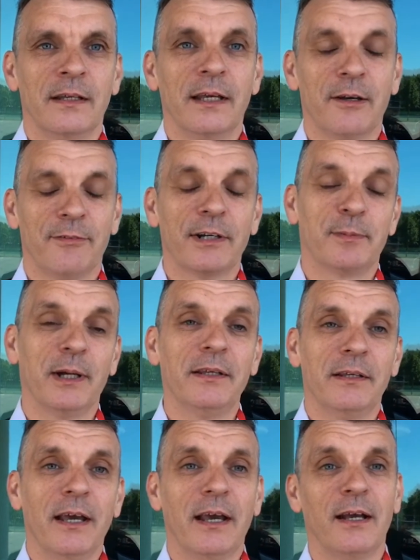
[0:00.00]
Yeah, thanks,
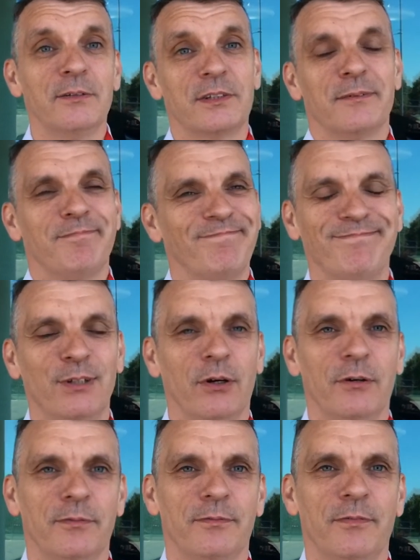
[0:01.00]
mate. Yeah, it was a,
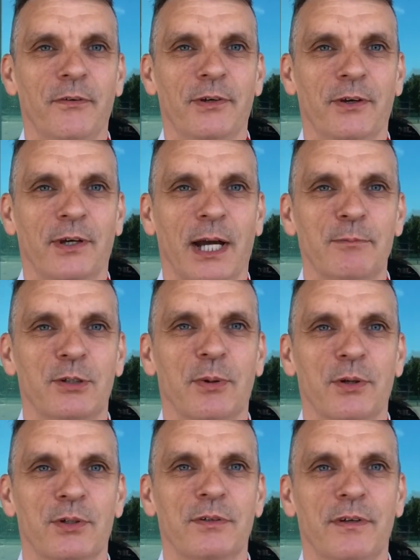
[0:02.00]
not a very good game, to
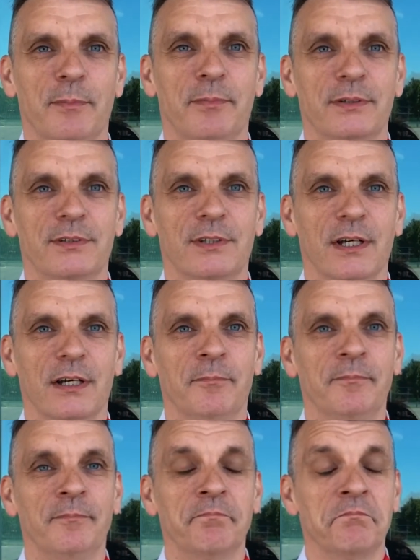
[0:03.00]
be honest with you, but,
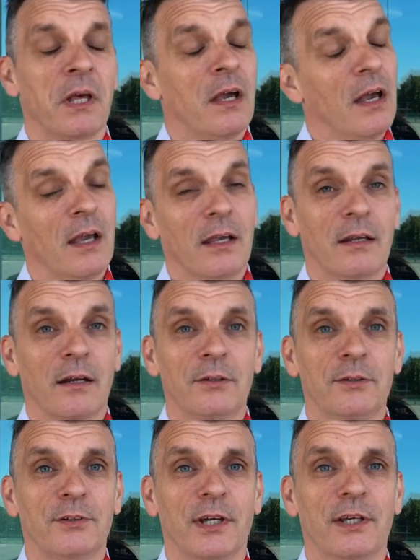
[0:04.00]
you know, you
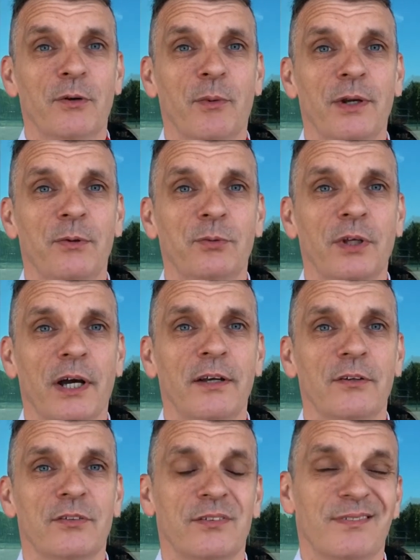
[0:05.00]
take a win all day.
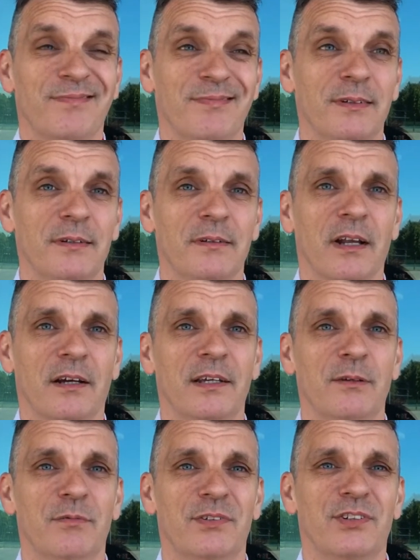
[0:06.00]
As
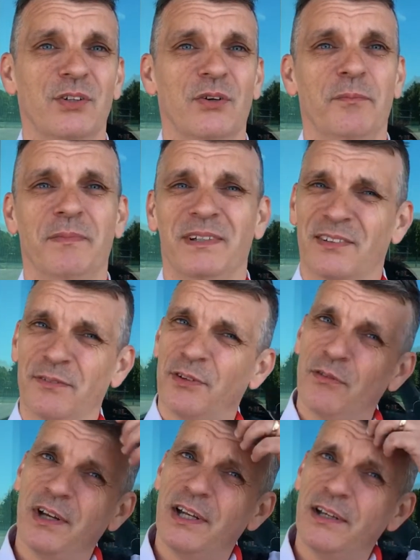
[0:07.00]
lucky Stuart missed a
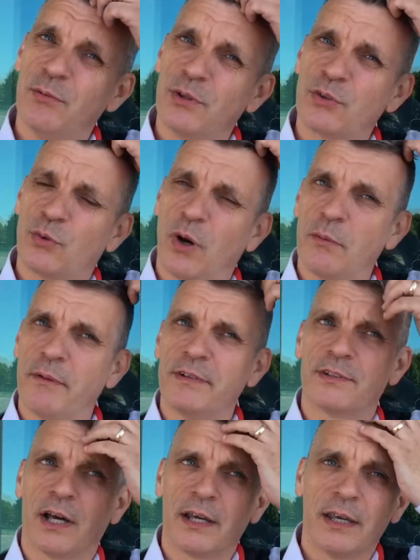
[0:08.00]
few, really. He wouldn't quite win
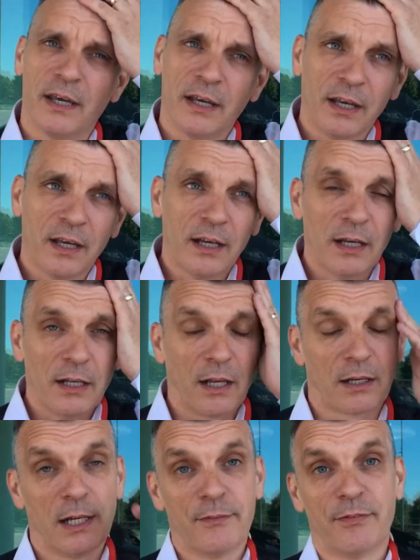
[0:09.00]
it today,
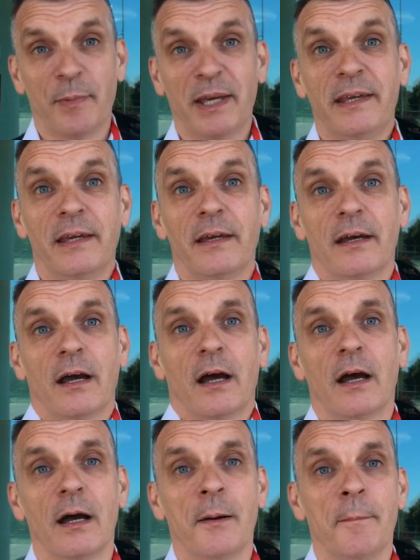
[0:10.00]
luckily for me.
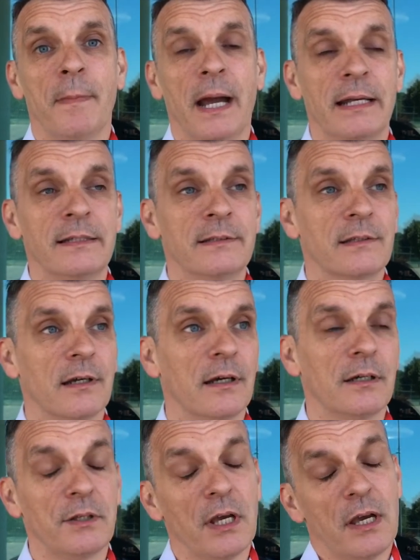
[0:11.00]

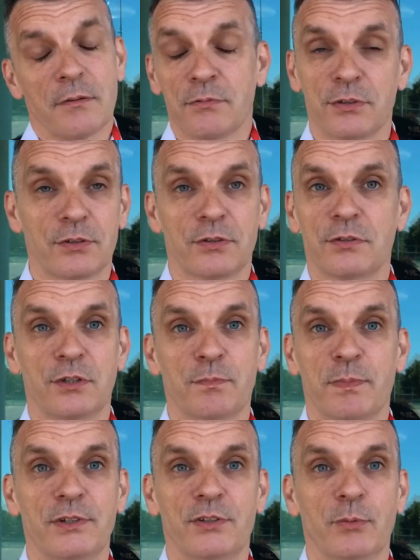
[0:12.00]
Just
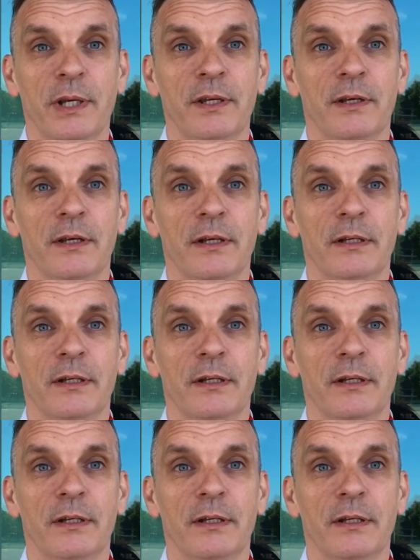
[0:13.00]
pleased to win.